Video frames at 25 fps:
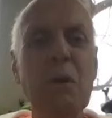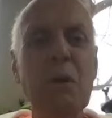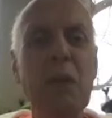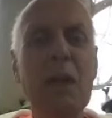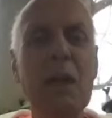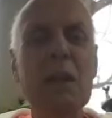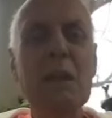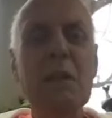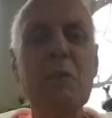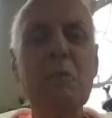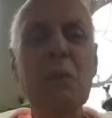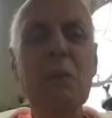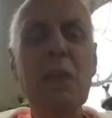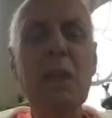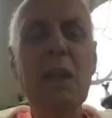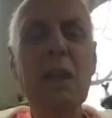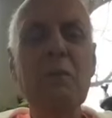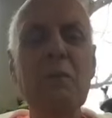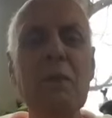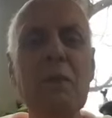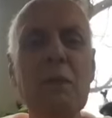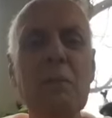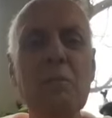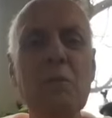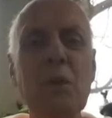why I think we
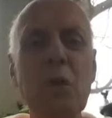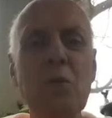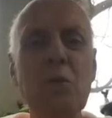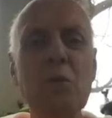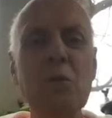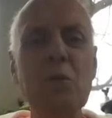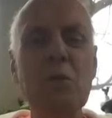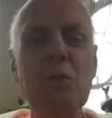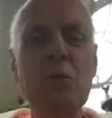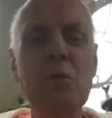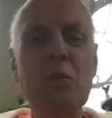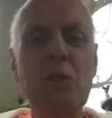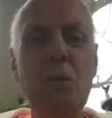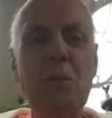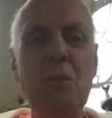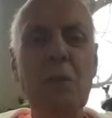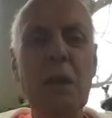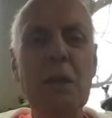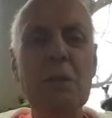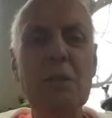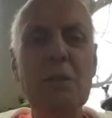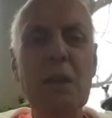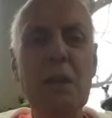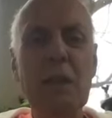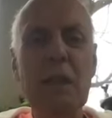love hypnosis so
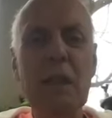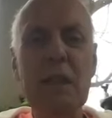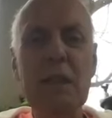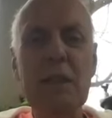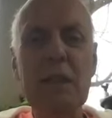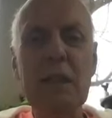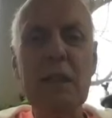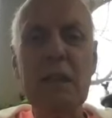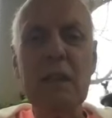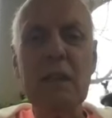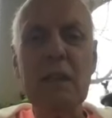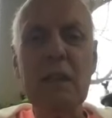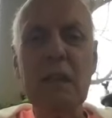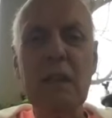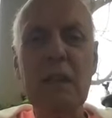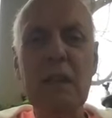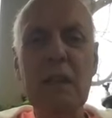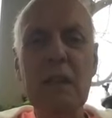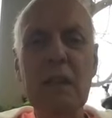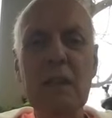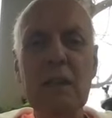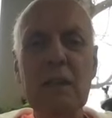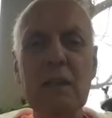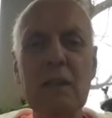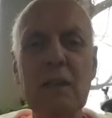much. And I think
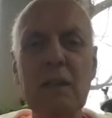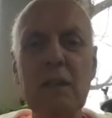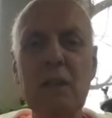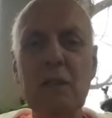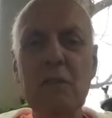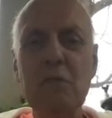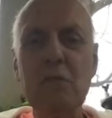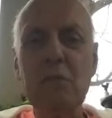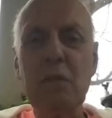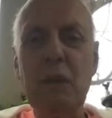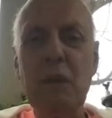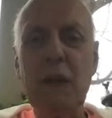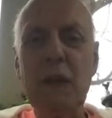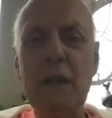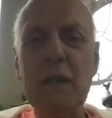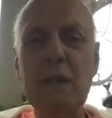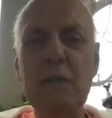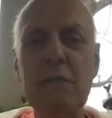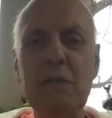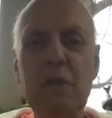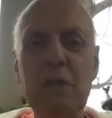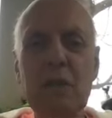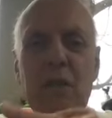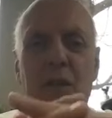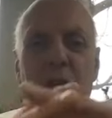uh, the
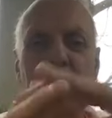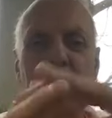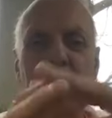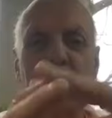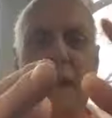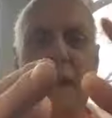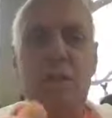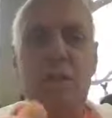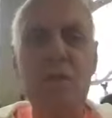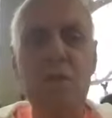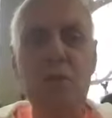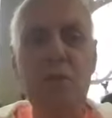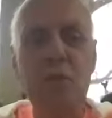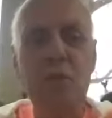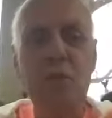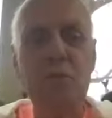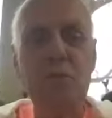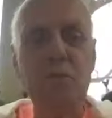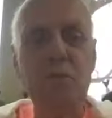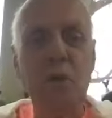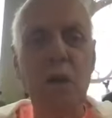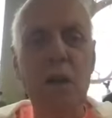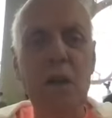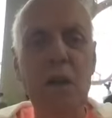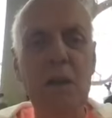attraction that you've
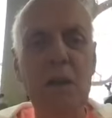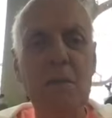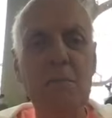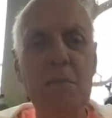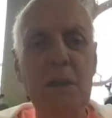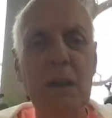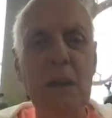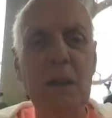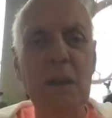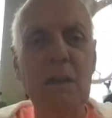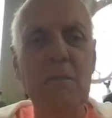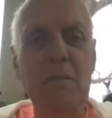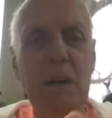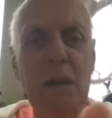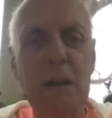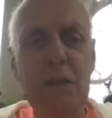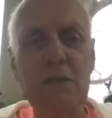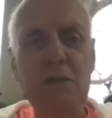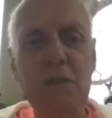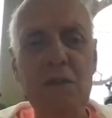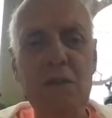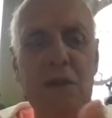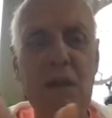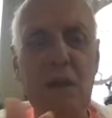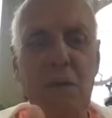drawn to me by
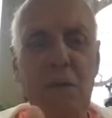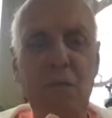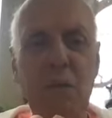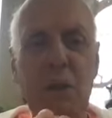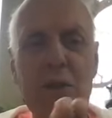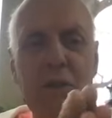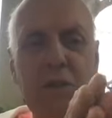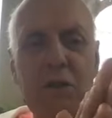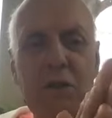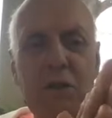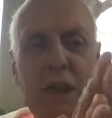just that one